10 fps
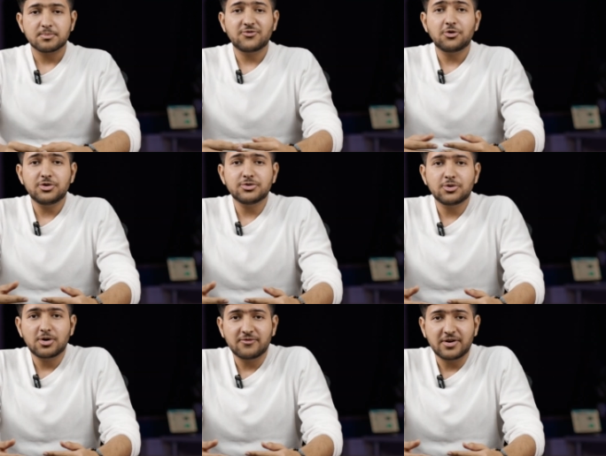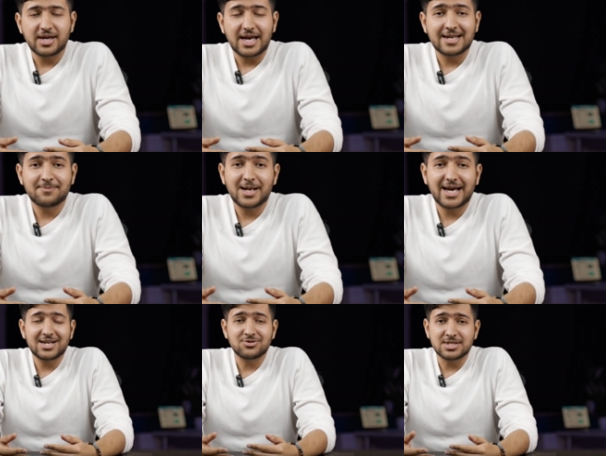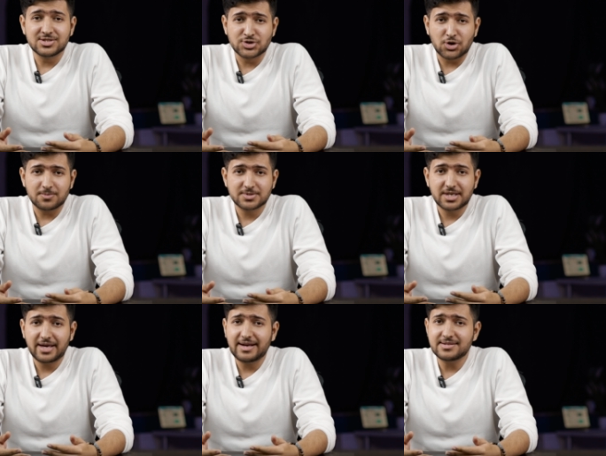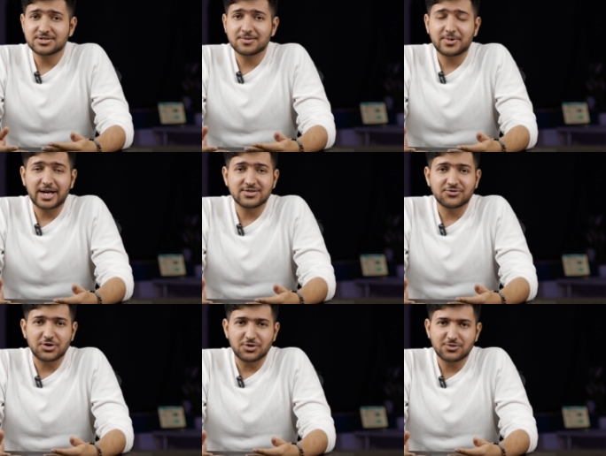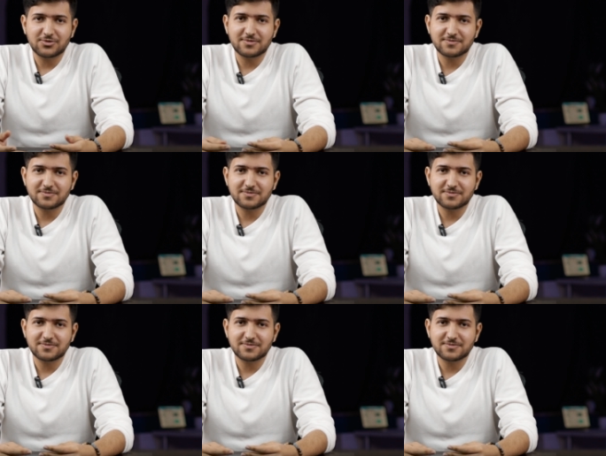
Before you go away and apply to these jobs, here is a surprise for you.